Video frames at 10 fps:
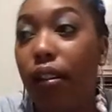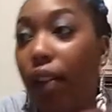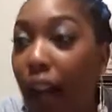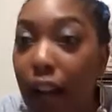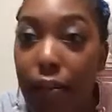I have
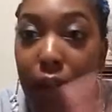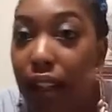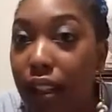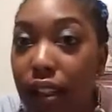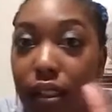my
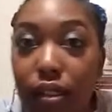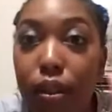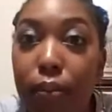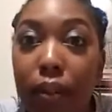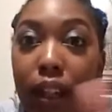little
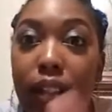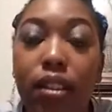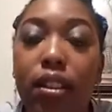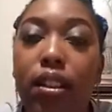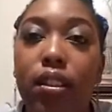
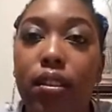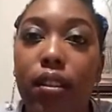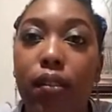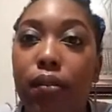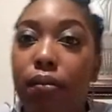tribulations because,
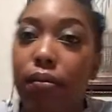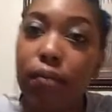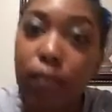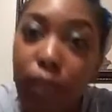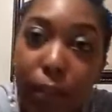
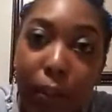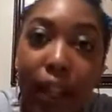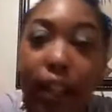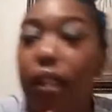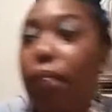with the
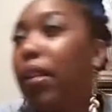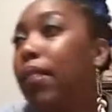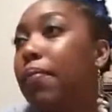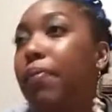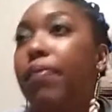pandemic,
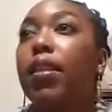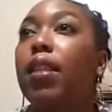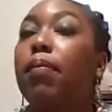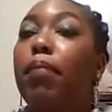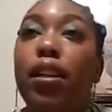
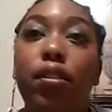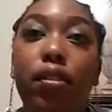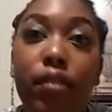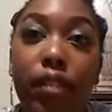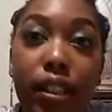my
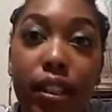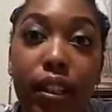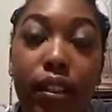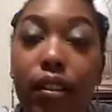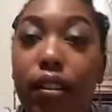children is
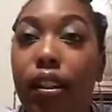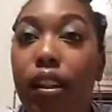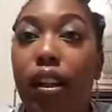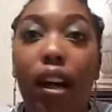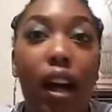here.
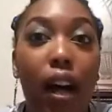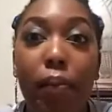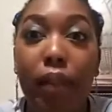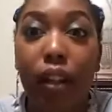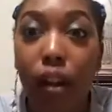I'm
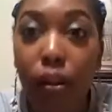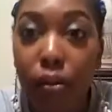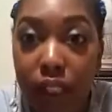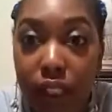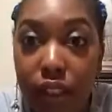being a whole
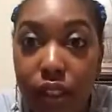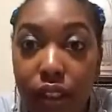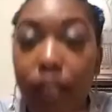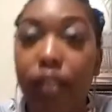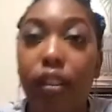
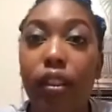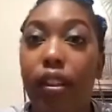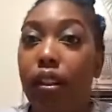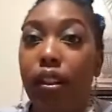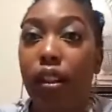teacher,
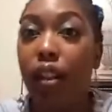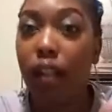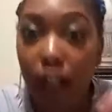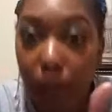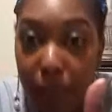
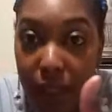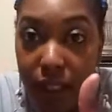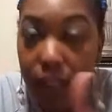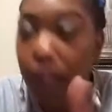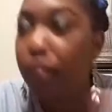a
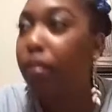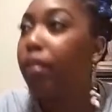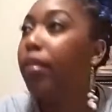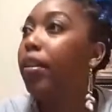business owner,